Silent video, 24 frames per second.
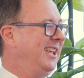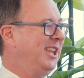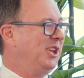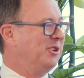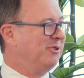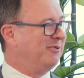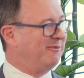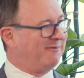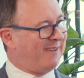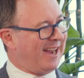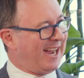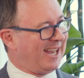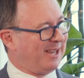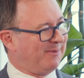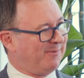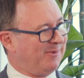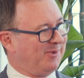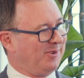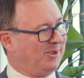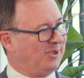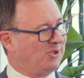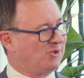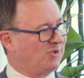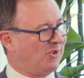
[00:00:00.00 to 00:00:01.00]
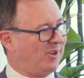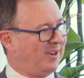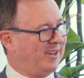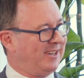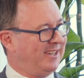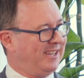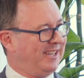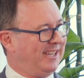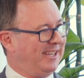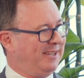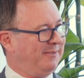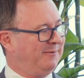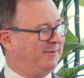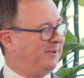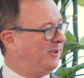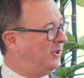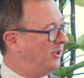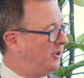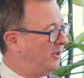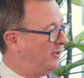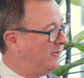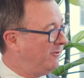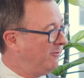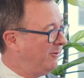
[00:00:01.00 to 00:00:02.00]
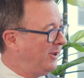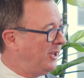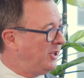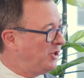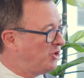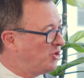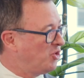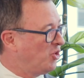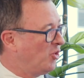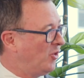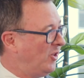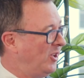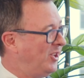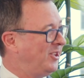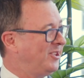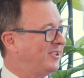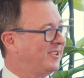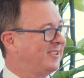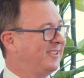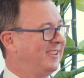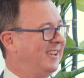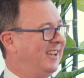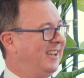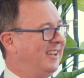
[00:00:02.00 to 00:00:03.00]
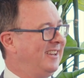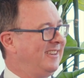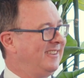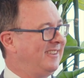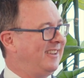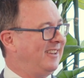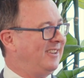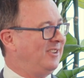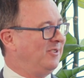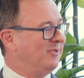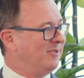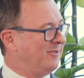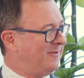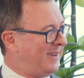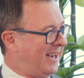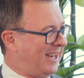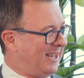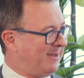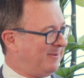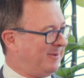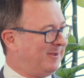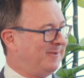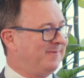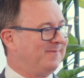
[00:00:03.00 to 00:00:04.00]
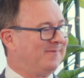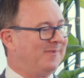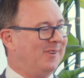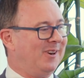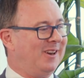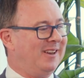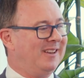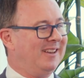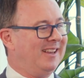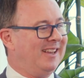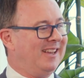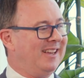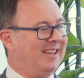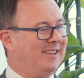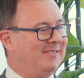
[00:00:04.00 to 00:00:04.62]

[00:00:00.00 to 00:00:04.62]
You're available. You're trying to give reassurance that you're available, right?